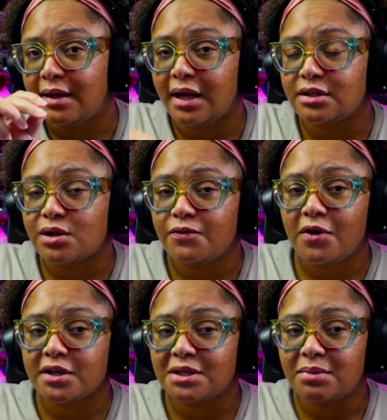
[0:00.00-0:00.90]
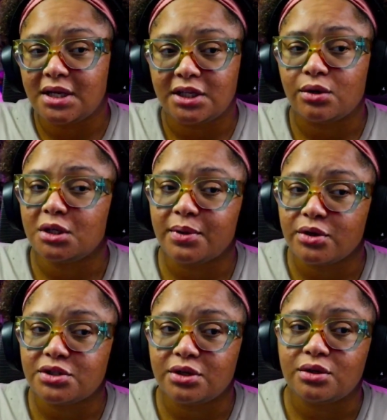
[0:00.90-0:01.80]
And so far, to me, the only
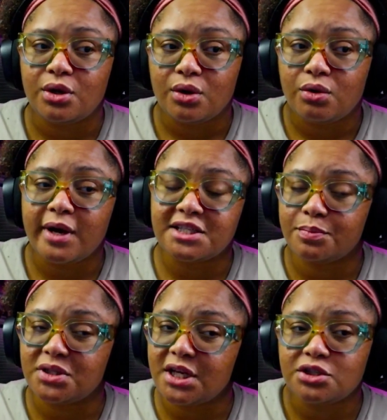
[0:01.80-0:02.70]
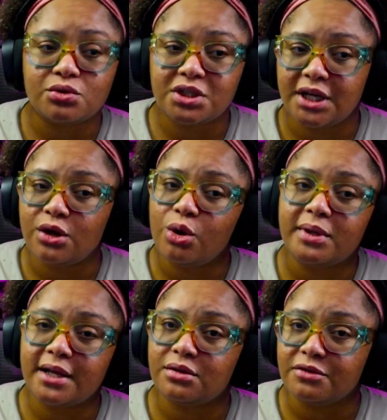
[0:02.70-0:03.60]
person who has the potential to get
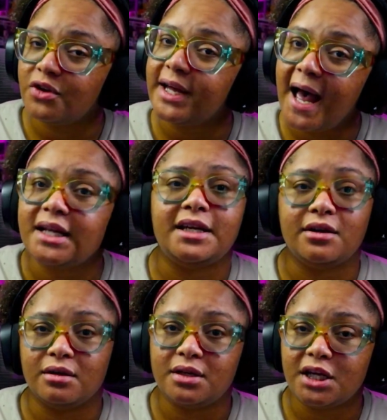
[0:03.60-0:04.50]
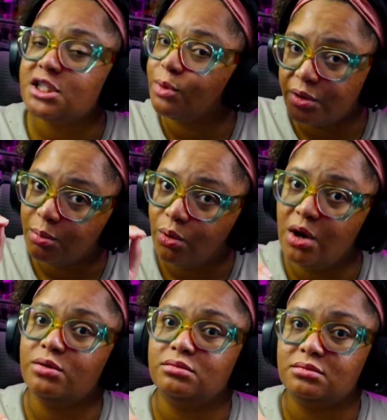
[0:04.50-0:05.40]
Homelander the fuck out of here is Marie
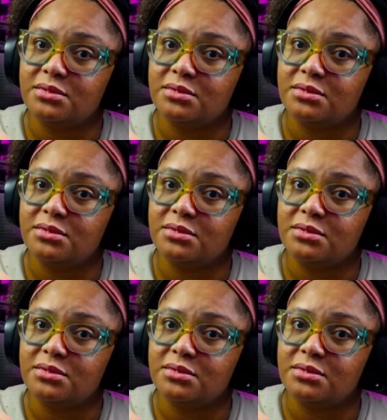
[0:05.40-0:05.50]
Moreau.